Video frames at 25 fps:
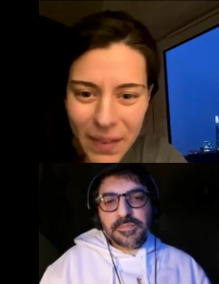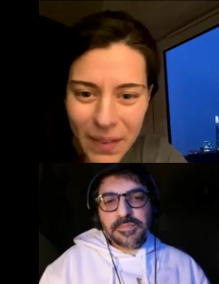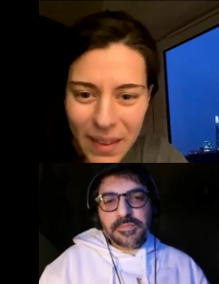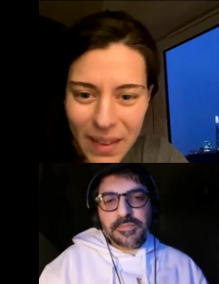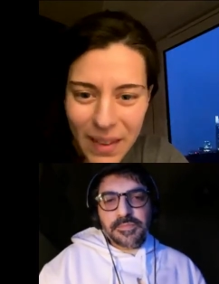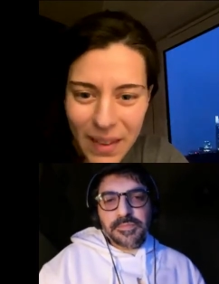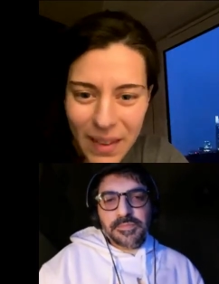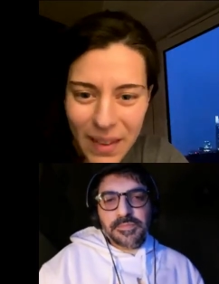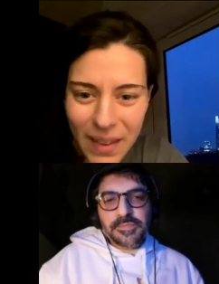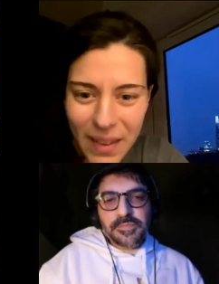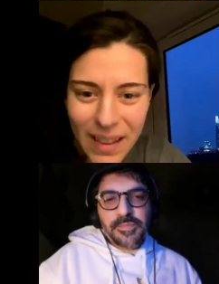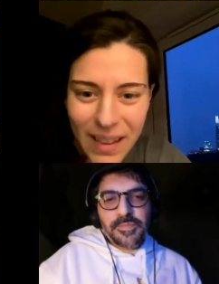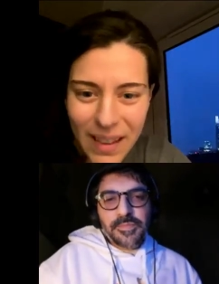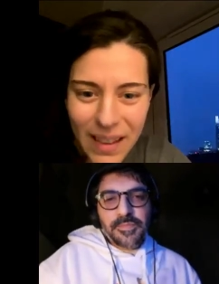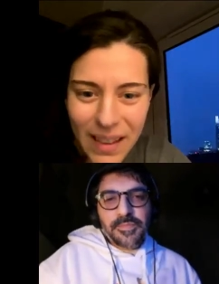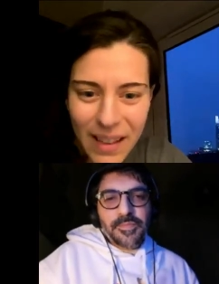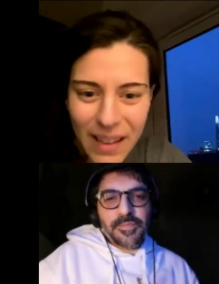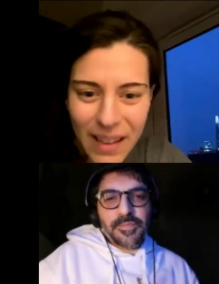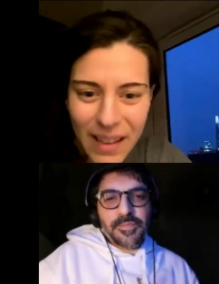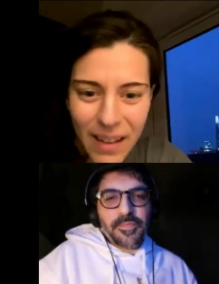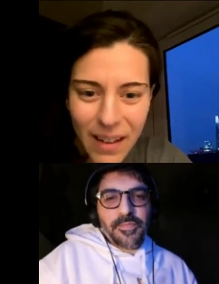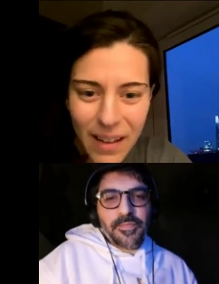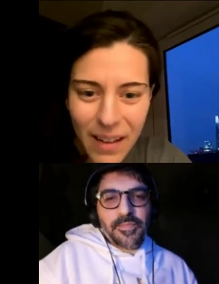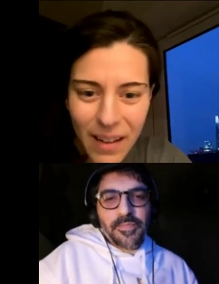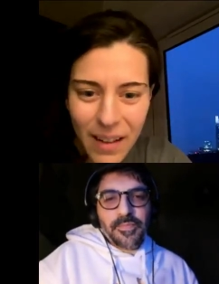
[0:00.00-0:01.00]

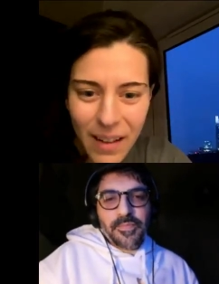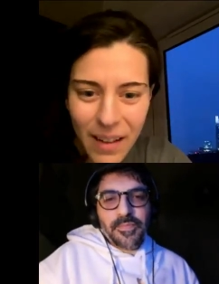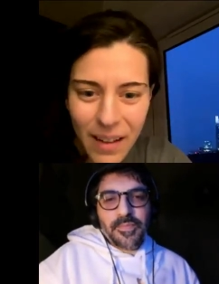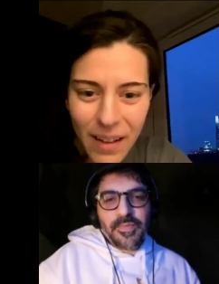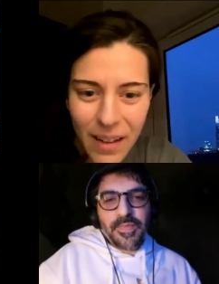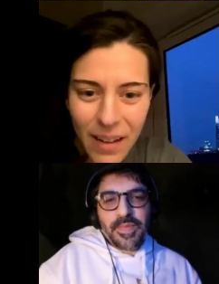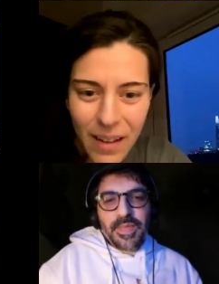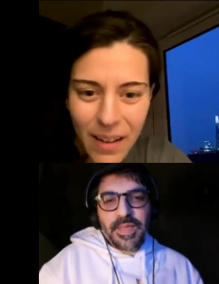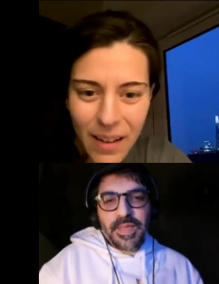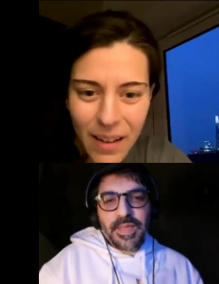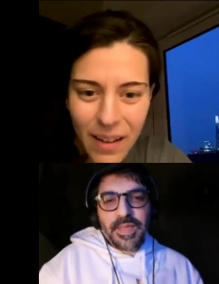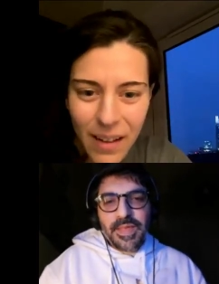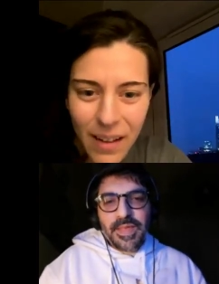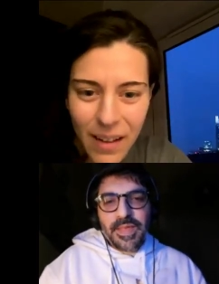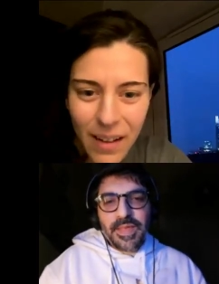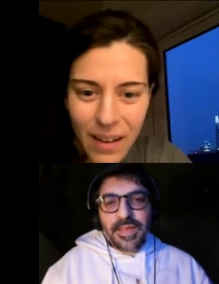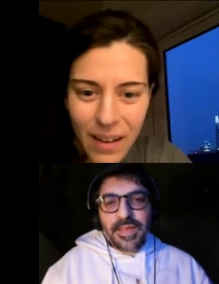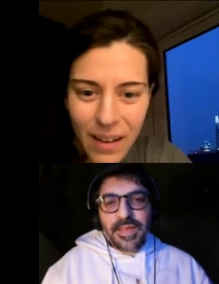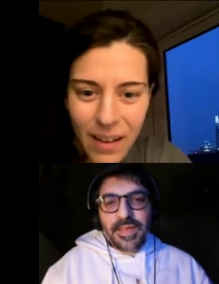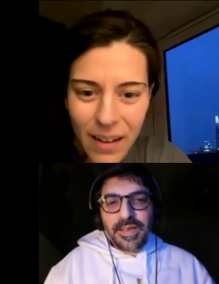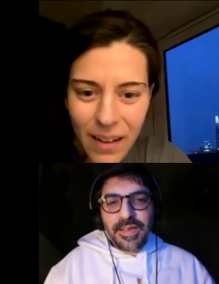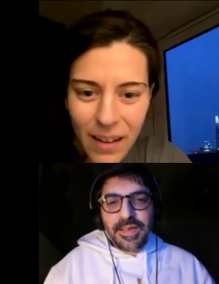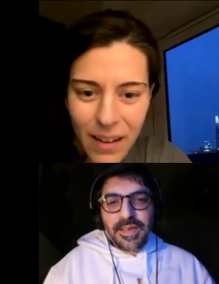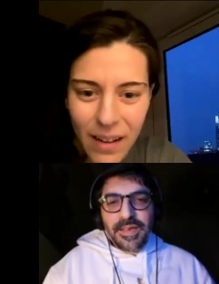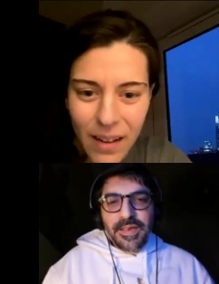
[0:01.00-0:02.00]

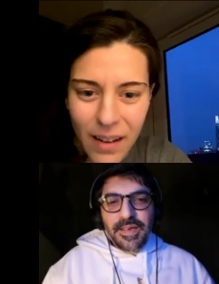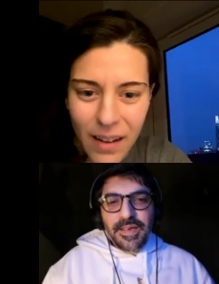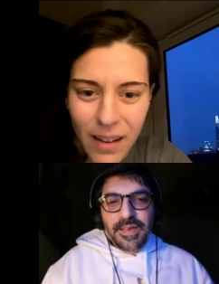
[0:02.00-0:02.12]
No one is speaking in this clip.